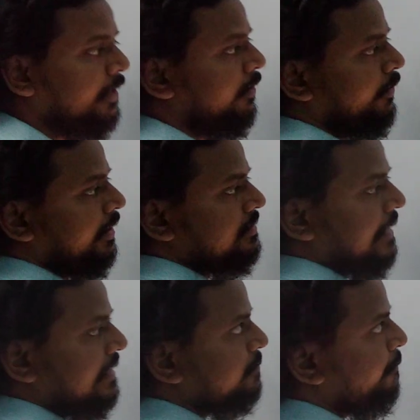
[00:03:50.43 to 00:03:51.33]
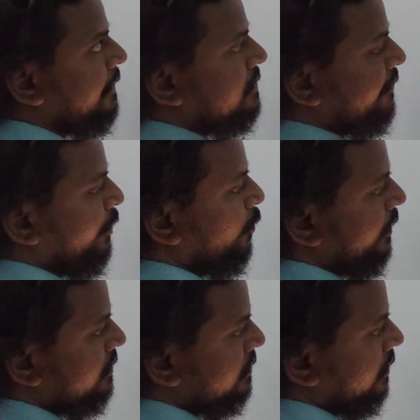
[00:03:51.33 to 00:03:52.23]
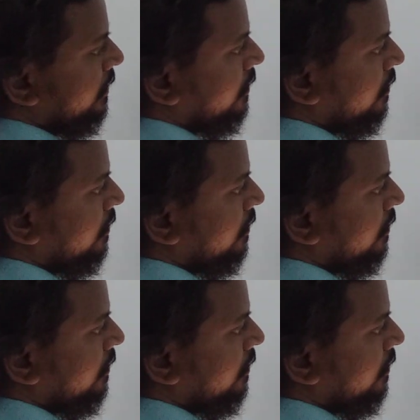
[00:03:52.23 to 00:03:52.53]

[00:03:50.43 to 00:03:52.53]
Whereas SP is given to us